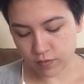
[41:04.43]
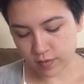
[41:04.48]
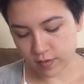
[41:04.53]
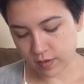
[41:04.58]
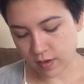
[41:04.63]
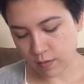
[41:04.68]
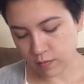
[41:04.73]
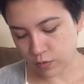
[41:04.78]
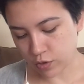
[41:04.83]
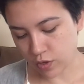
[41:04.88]

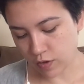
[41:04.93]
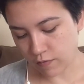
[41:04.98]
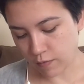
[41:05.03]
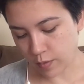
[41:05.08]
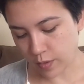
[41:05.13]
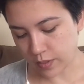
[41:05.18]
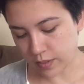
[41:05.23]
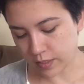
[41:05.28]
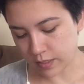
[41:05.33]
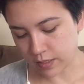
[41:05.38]
I'm sure
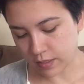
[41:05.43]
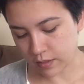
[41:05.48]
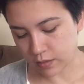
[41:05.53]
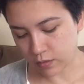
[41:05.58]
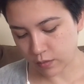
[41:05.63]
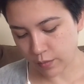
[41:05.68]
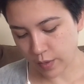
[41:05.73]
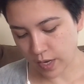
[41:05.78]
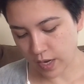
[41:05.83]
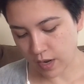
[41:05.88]
everybody's seen this
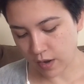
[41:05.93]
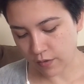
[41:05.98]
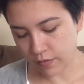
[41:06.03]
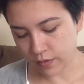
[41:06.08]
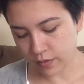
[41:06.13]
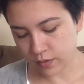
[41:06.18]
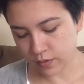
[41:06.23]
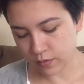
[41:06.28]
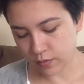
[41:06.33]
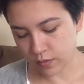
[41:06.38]
one by now.
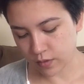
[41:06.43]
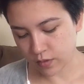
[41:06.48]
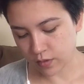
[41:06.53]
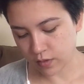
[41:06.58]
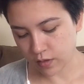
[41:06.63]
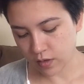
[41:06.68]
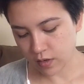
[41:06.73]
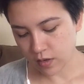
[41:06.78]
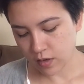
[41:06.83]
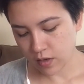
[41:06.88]
This one
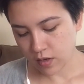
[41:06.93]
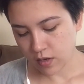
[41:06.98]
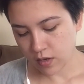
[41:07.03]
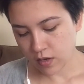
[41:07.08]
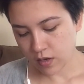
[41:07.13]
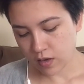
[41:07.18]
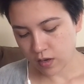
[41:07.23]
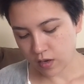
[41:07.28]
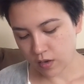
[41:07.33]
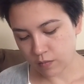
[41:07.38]

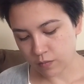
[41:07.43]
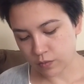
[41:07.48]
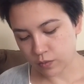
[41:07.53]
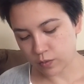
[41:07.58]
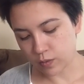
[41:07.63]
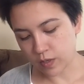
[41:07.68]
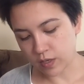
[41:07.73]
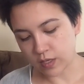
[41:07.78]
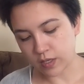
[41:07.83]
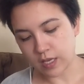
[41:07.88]
comes
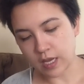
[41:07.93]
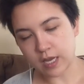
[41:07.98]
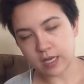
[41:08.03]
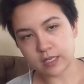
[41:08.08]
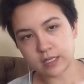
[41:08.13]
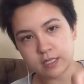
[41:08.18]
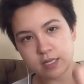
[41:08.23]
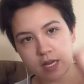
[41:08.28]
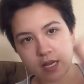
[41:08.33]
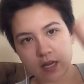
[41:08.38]
with a
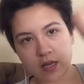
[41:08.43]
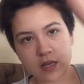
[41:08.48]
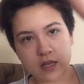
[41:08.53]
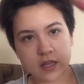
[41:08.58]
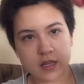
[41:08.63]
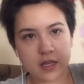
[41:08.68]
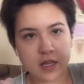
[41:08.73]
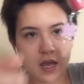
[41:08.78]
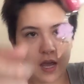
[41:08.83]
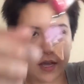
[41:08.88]

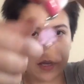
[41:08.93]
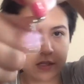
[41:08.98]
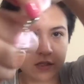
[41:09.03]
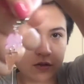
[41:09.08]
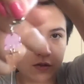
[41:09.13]
dangly ice